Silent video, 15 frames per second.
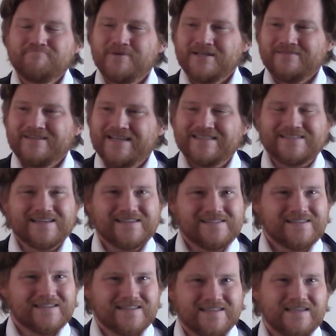But it
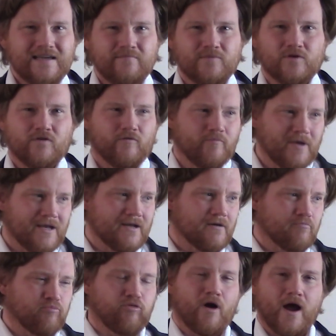doesn't seem to have been a
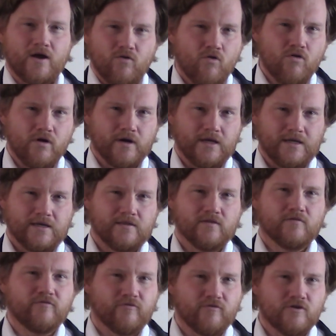priority in
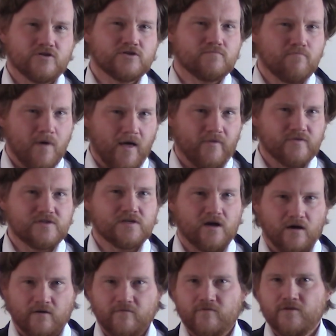the first months
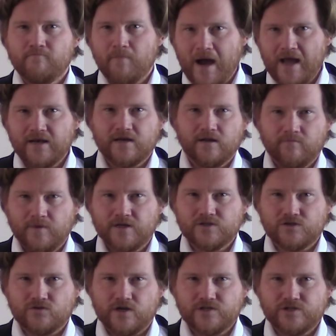of the Biden
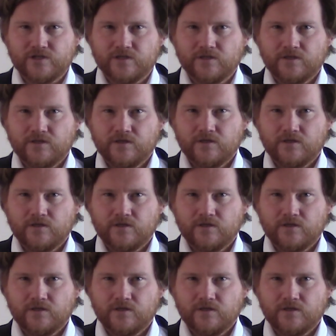administration.